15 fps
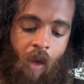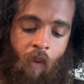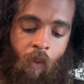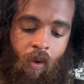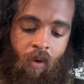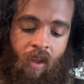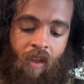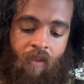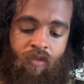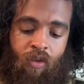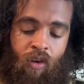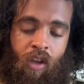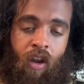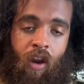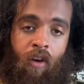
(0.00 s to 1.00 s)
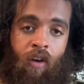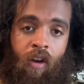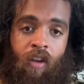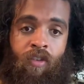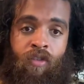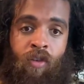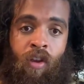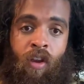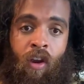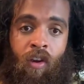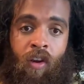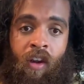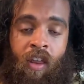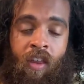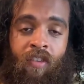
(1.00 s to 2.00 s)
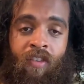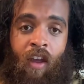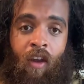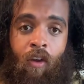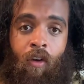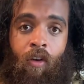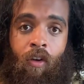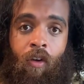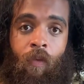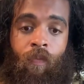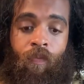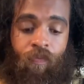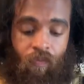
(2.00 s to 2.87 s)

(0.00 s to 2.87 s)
I will give Julie Garland. Julie Garland that girl.